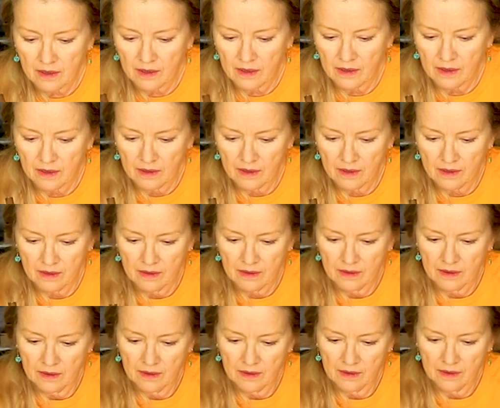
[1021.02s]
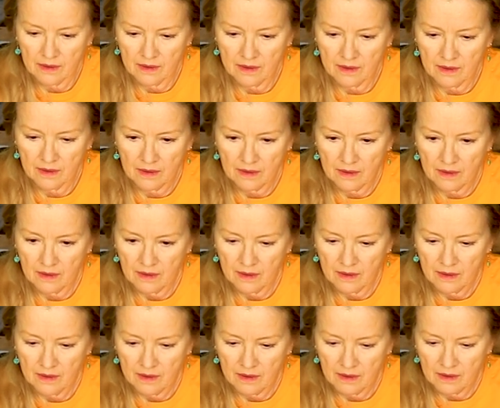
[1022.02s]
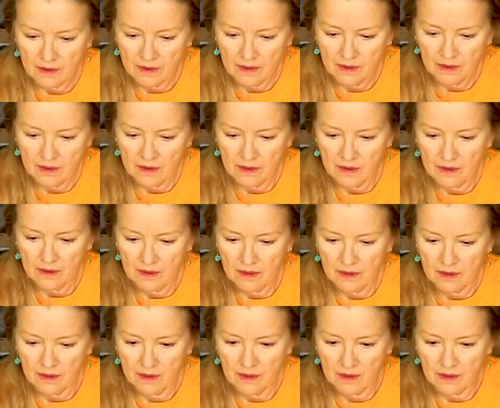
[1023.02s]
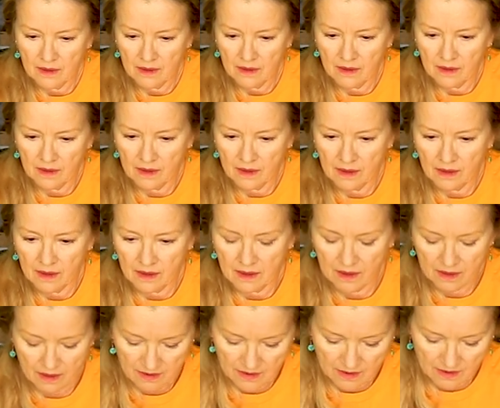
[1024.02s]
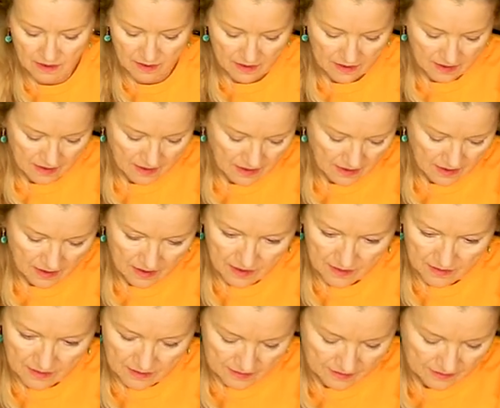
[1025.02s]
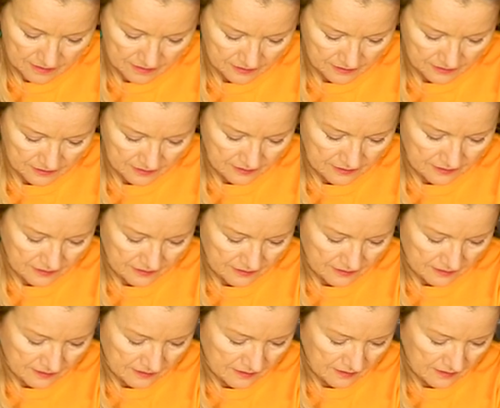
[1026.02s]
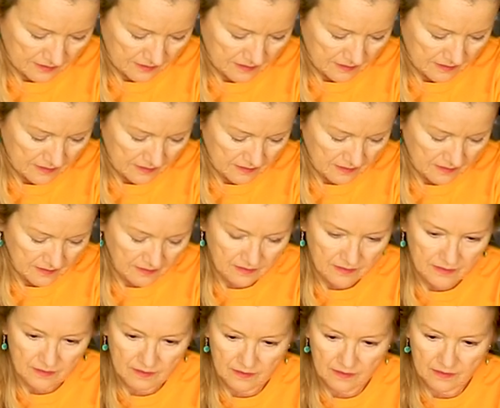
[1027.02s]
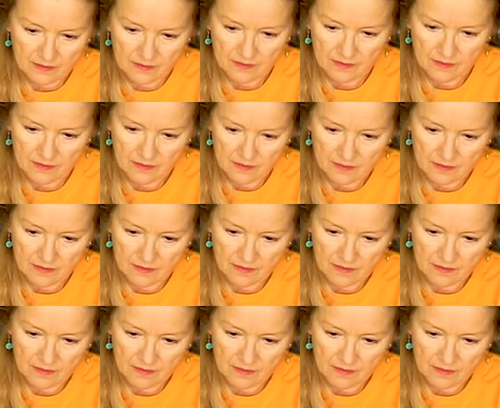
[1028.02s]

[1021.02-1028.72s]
Nobody speaks.